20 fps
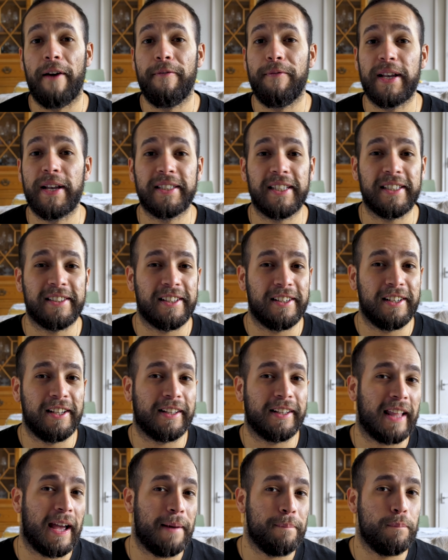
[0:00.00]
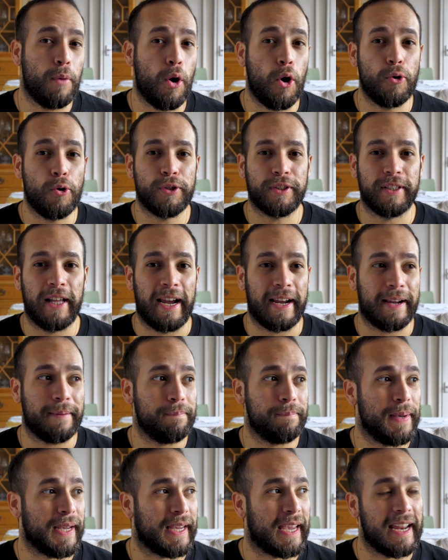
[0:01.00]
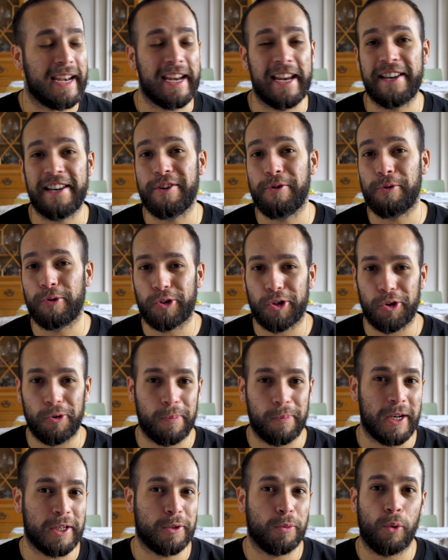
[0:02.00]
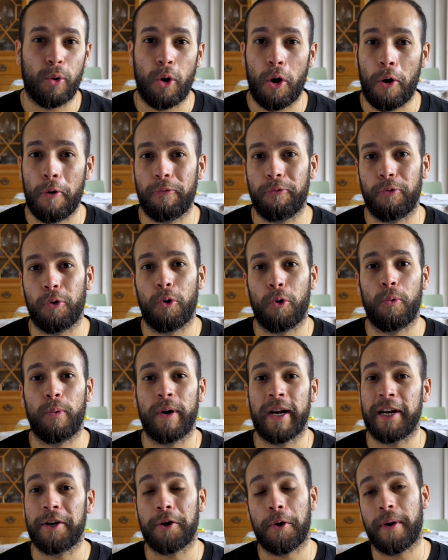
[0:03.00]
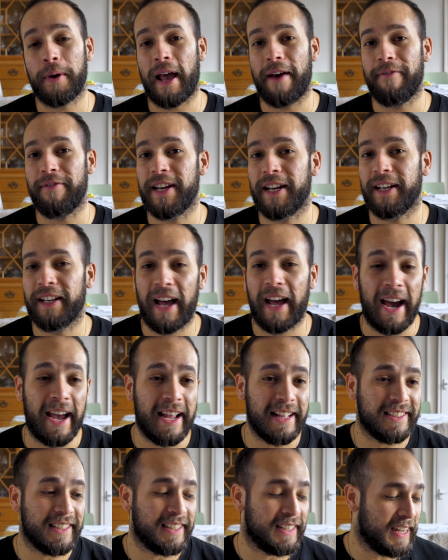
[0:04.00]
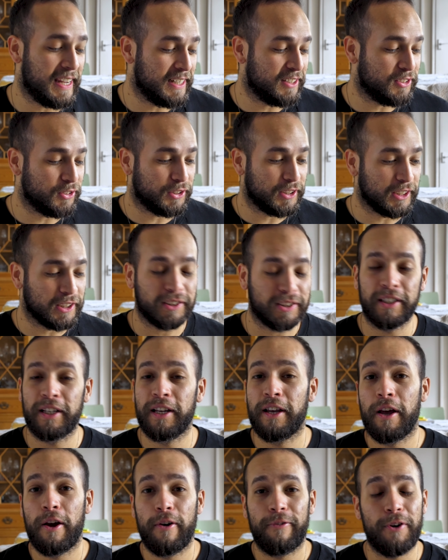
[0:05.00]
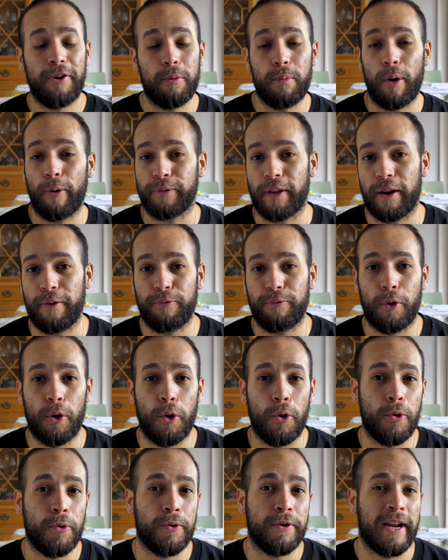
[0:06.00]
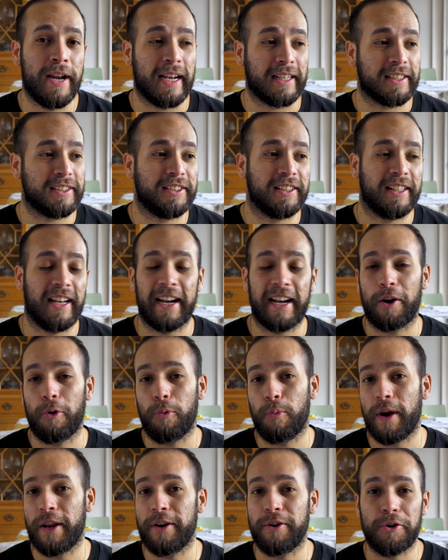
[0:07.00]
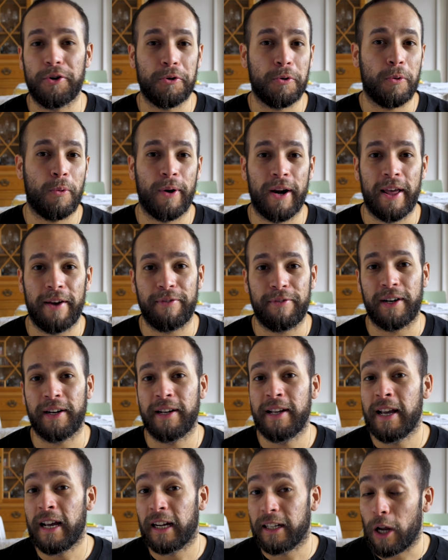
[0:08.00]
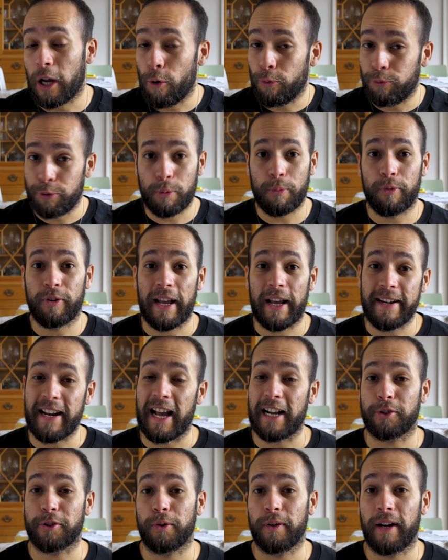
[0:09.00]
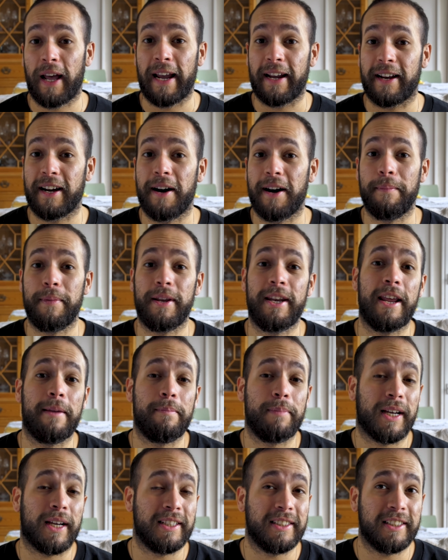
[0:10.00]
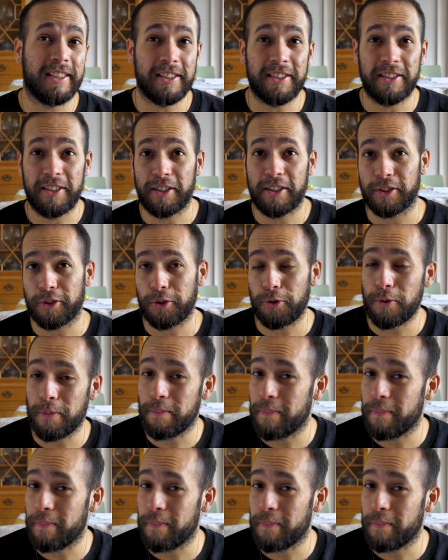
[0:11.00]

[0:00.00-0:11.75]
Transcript: And this is the look that most beginning YouTubers will go for when they don't have any light and they just film off their phone next to a window or whatever. They'll film with natural light coming in because it doesn't look too